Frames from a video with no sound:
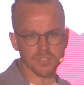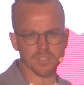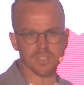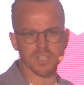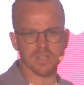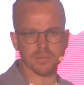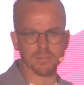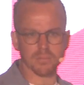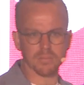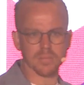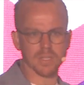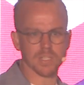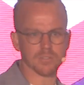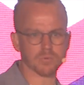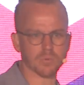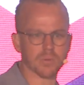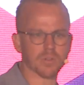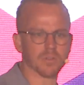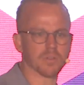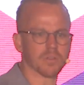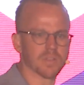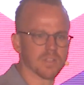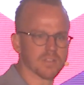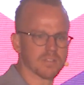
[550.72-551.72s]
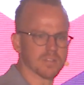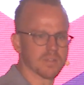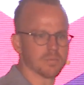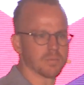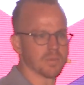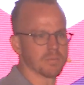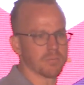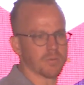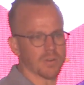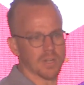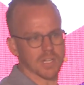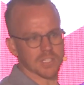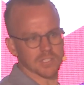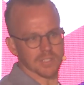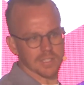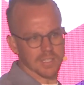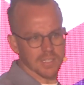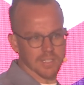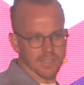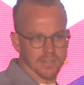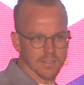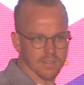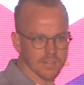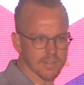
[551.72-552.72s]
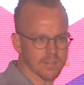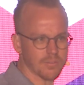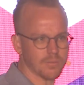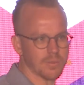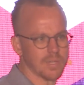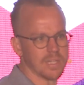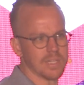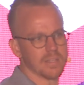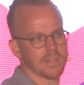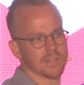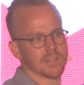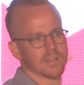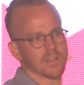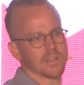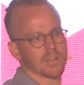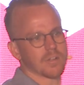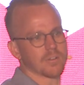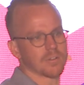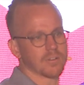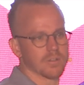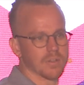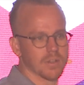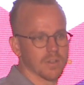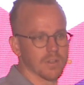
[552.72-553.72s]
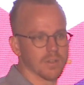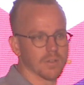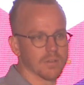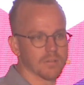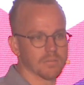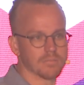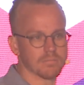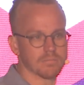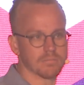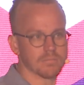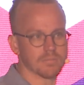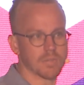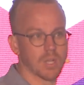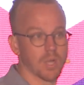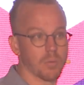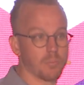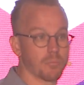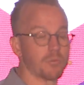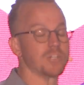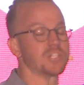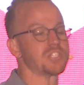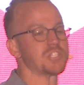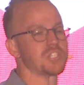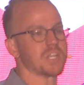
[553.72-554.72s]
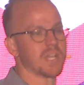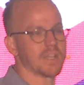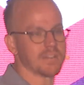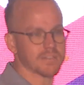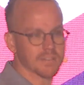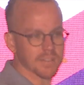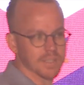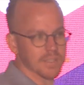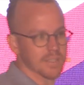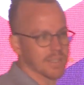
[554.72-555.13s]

time as one of the things that people are actually really appreciating